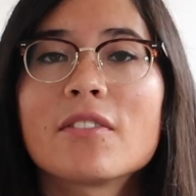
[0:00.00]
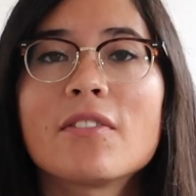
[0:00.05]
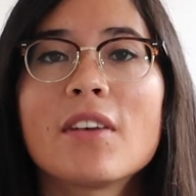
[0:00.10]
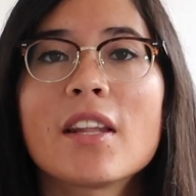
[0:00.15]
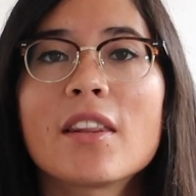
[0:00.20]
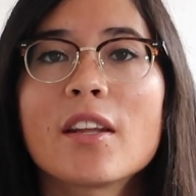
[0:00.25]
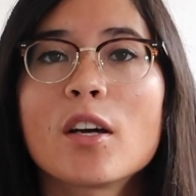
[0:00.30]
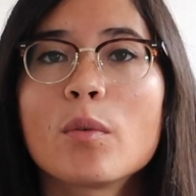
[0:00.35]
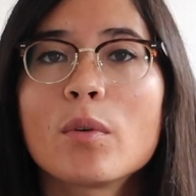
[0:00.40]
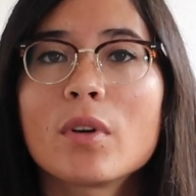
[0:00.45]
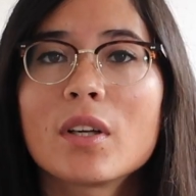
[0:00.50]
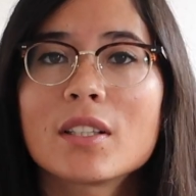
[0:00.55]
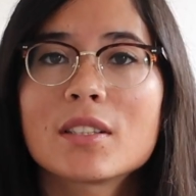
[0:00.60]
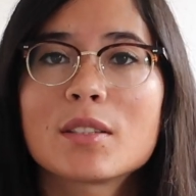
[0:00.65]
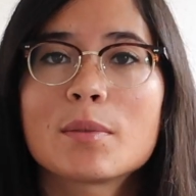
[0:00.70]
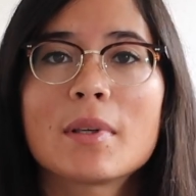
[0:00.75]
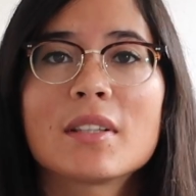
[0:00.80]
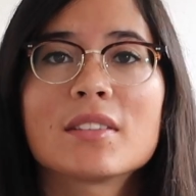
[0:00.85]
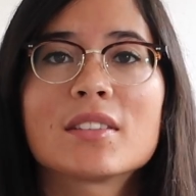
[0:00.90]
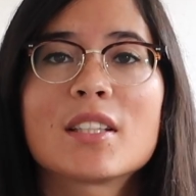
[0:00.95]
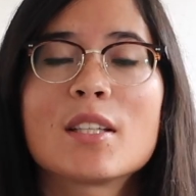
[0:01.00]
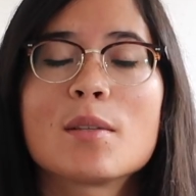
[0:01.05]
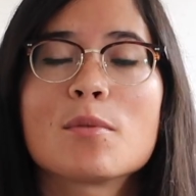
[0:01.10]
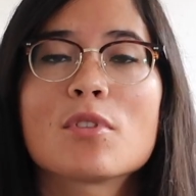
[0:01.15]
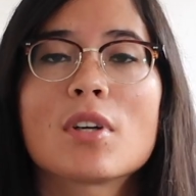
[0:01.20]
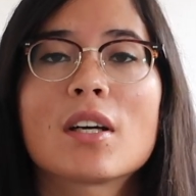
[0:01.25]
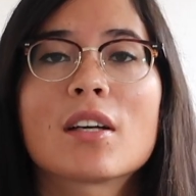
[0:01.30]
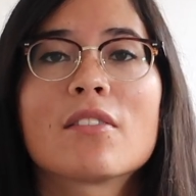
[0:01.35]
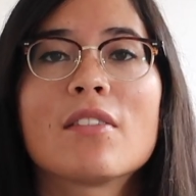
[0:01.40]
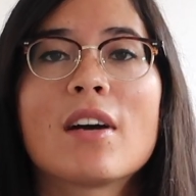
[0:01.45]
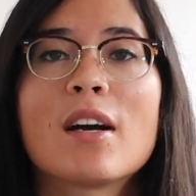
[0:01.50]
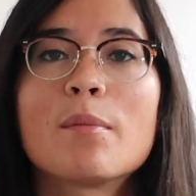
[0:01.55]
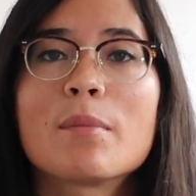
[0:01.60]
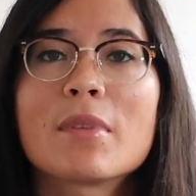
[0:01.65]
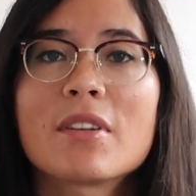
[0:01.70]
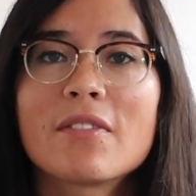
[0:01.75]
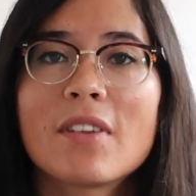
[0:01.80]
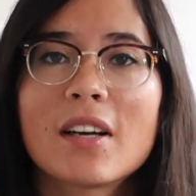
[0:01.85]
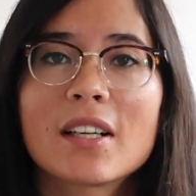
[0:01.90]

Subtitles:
the fact that I won't actually be able to keep track of how many